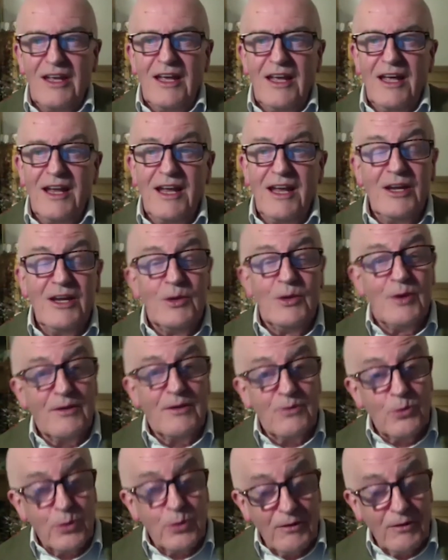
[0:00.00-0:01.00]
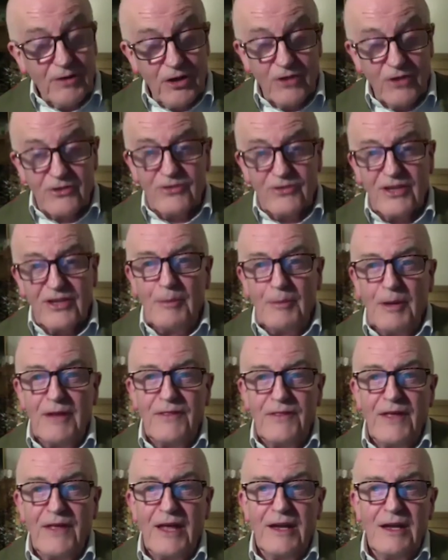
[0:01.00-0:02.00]
And I know you have a lot to say about
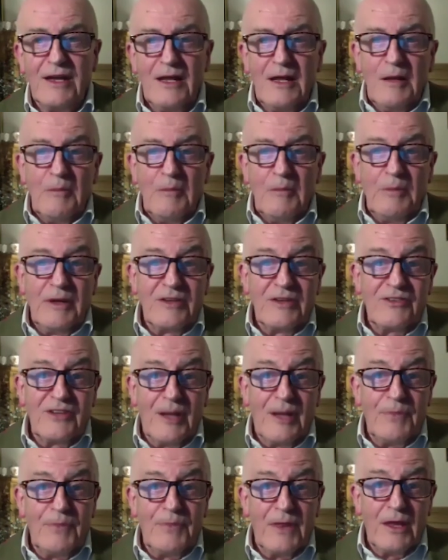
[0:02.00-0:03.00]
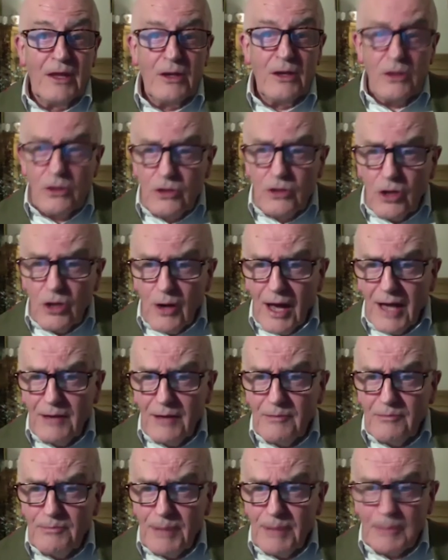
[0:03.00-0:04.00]
that. But
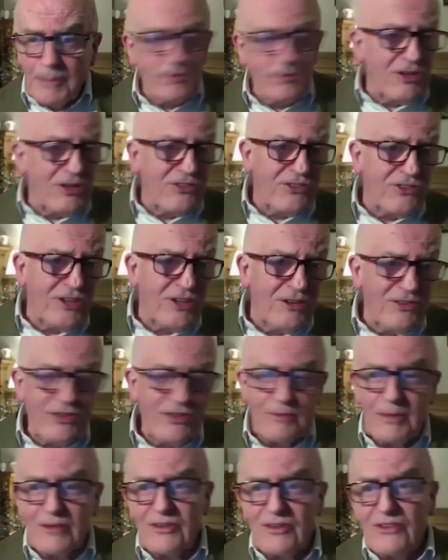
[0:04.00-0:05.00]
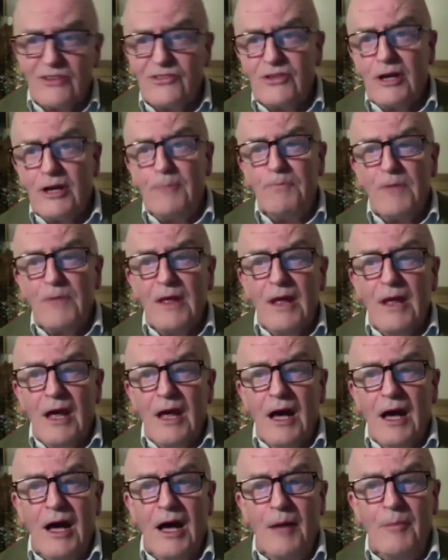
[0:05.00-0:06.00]
Johann Baptista, is it Baptista,
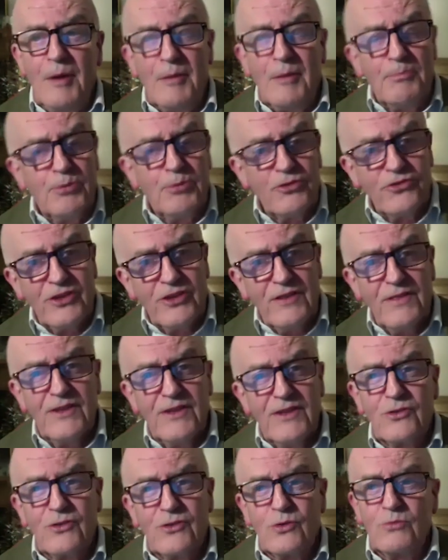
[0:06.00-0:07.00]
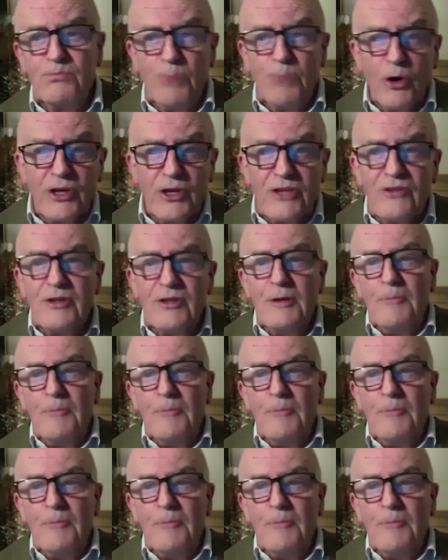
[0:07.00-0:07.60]
puts in this point.